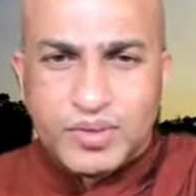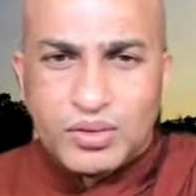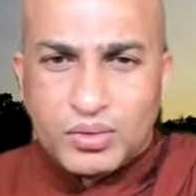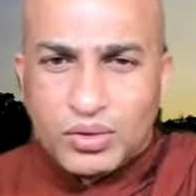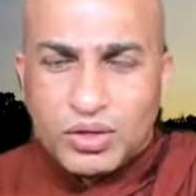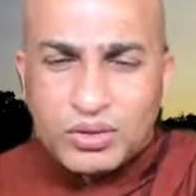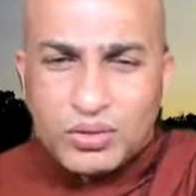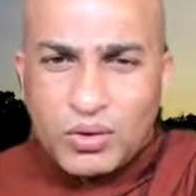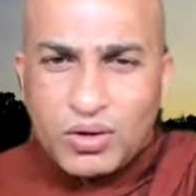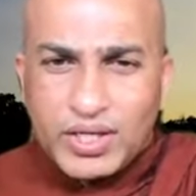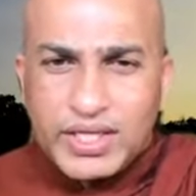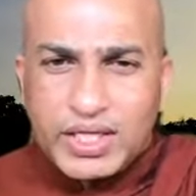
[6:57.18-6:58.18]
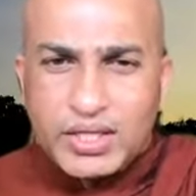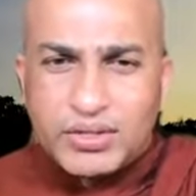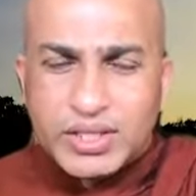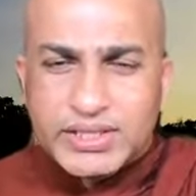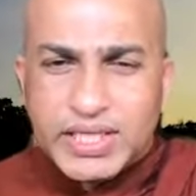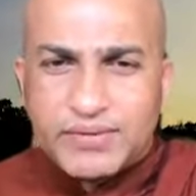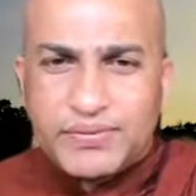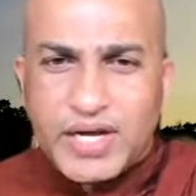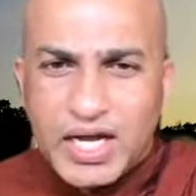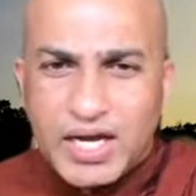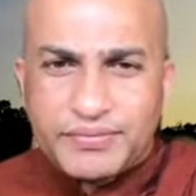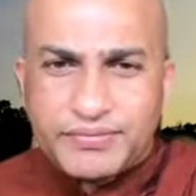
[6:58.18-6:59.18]
not holding yourself
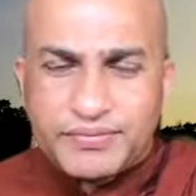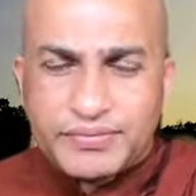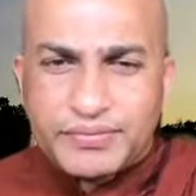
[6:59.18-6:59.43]
half,